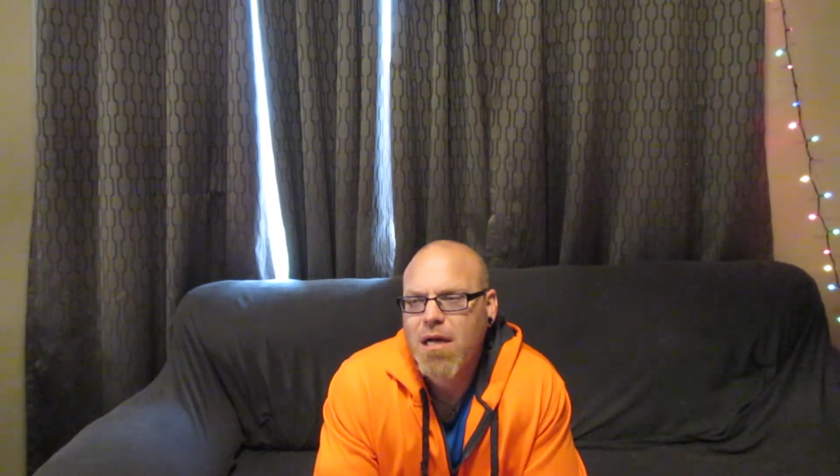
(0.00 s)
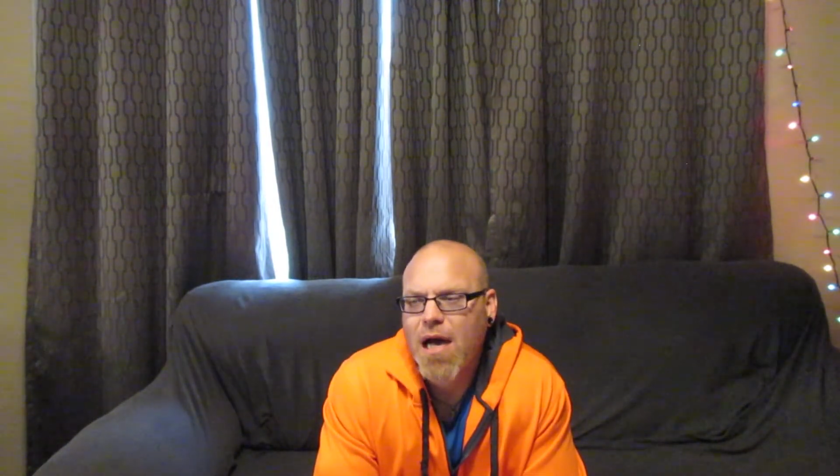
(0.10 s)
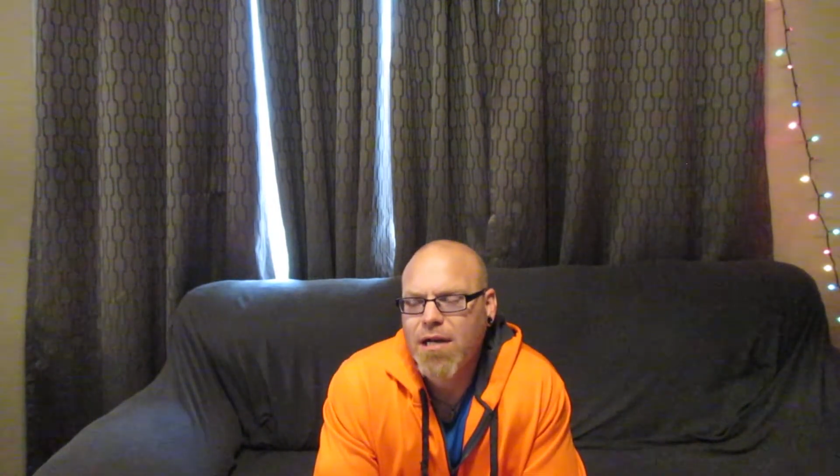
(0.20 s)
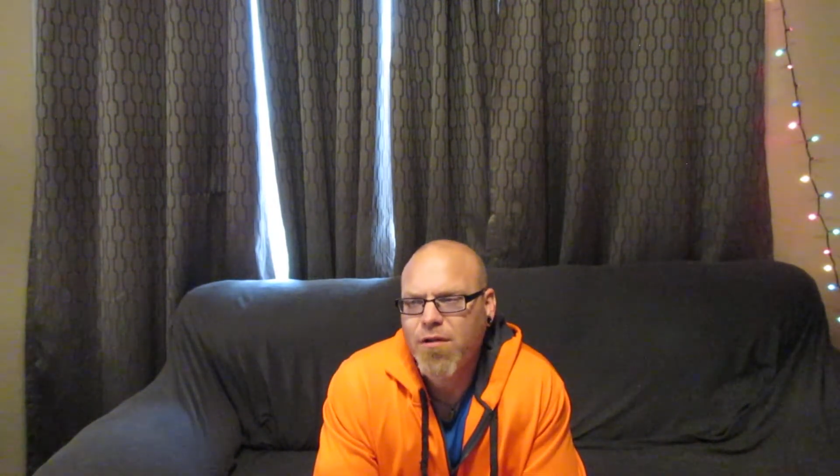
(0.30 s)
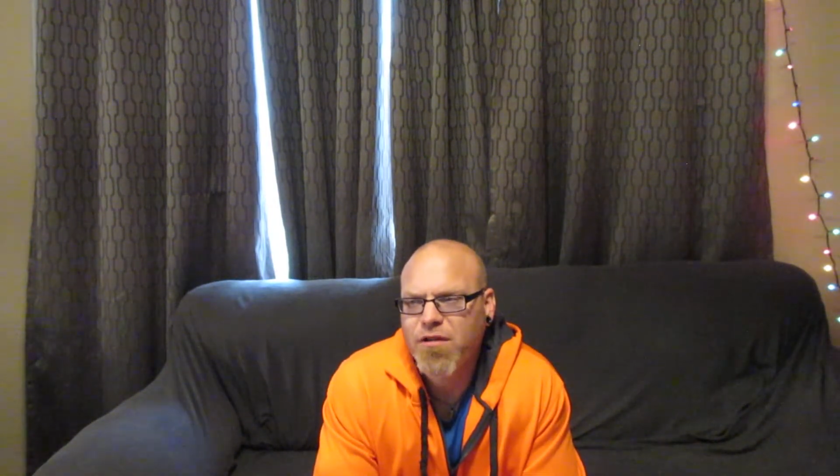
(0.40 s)

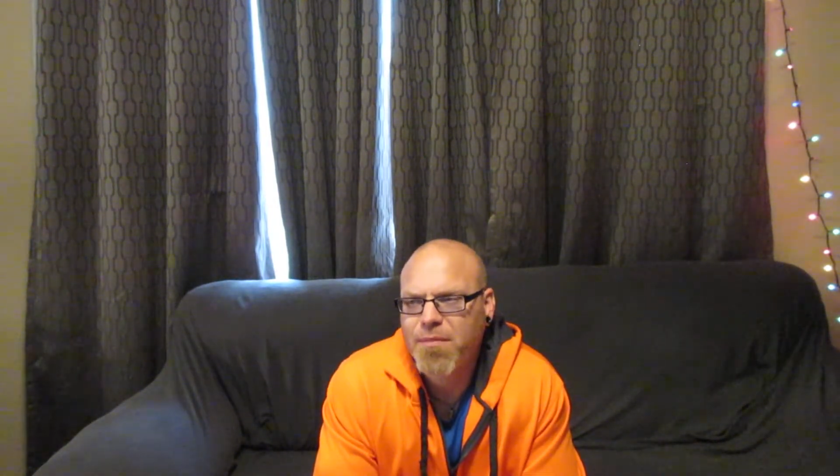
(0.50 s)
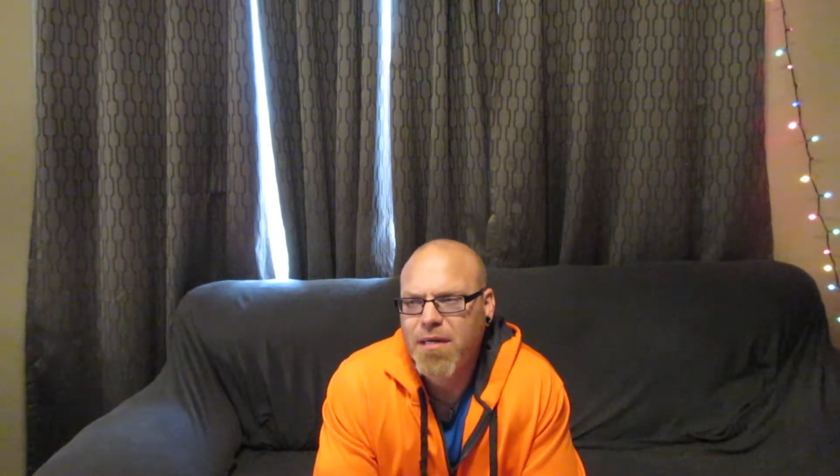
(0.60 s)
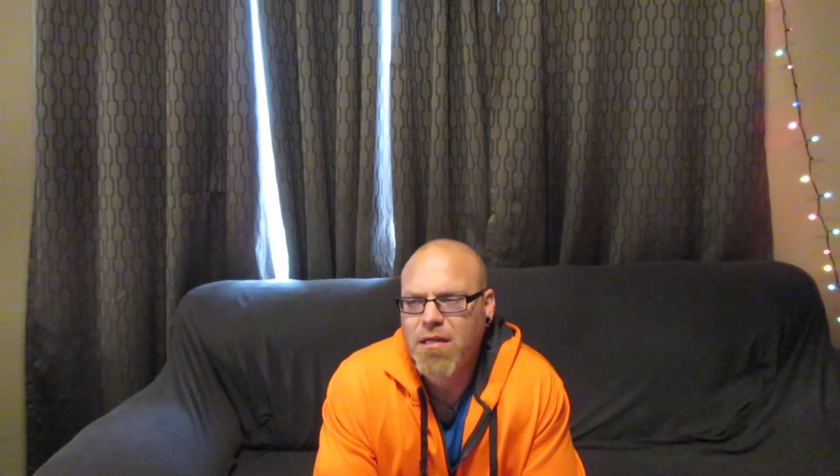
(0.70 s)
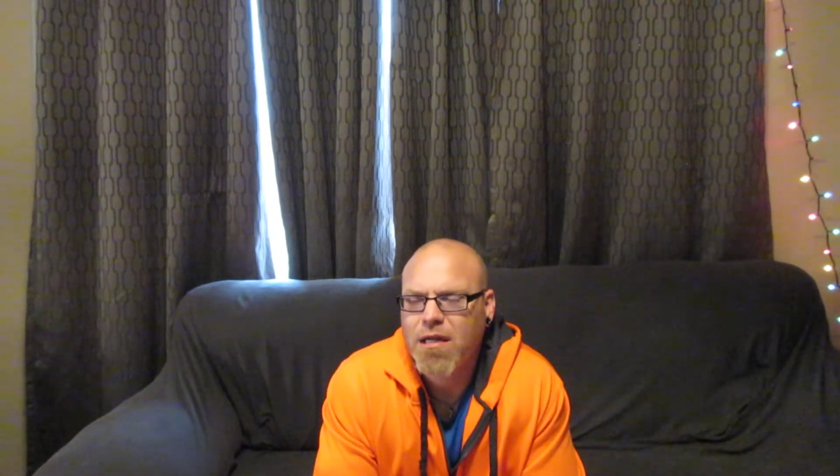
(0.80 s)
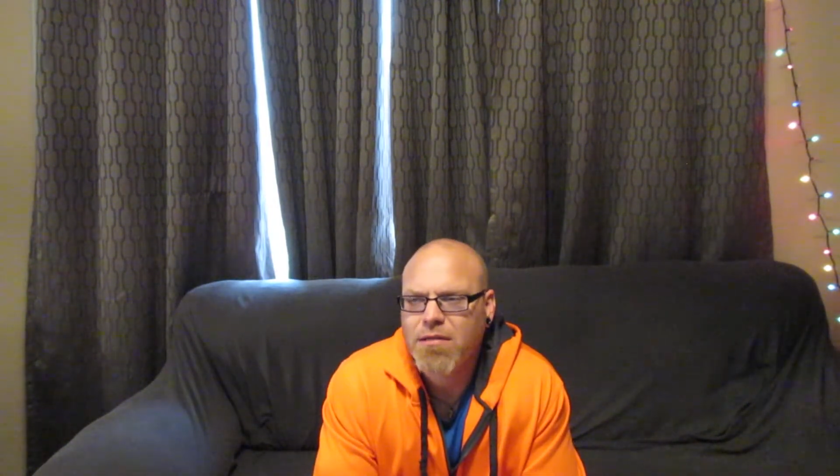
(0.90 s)
I know there's been
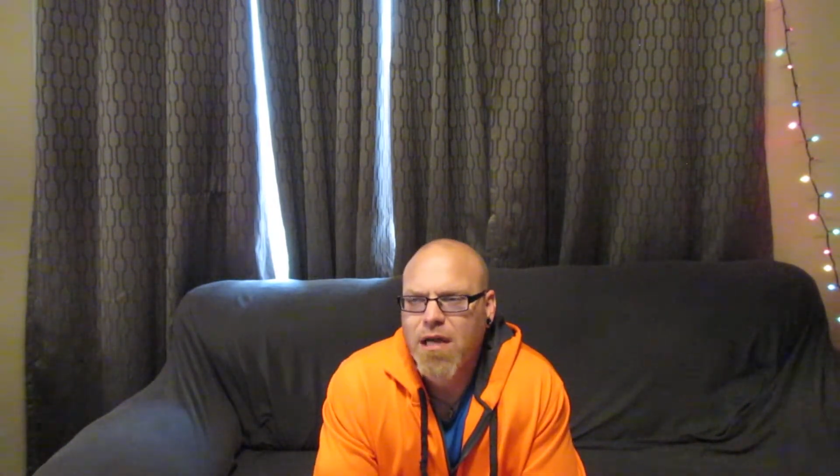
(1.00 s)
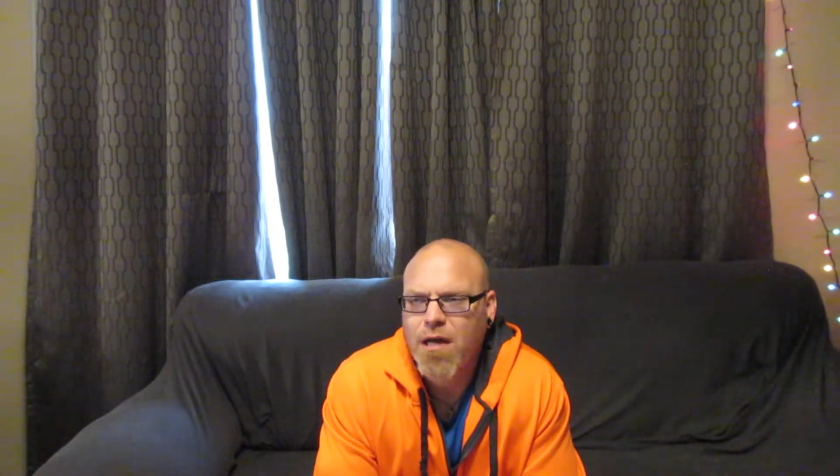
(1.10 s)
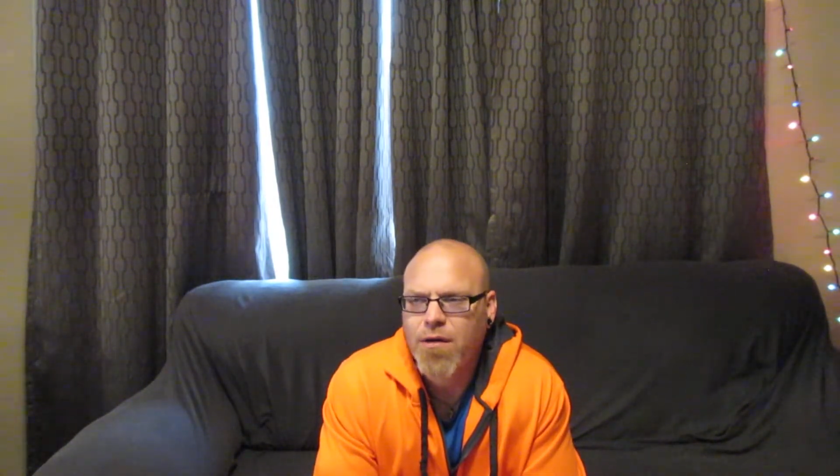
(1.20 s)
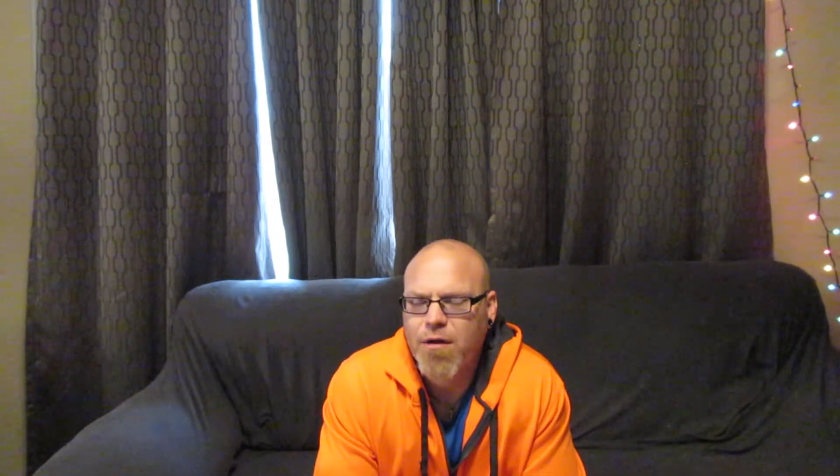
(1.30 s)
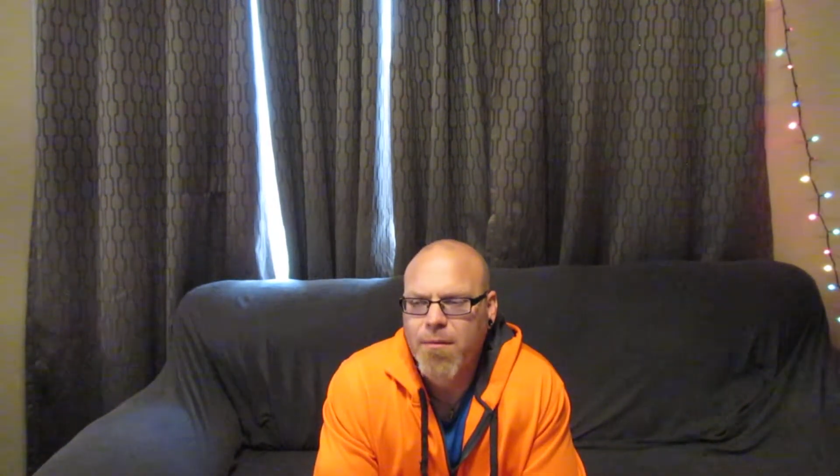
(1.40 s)
a lot of talk on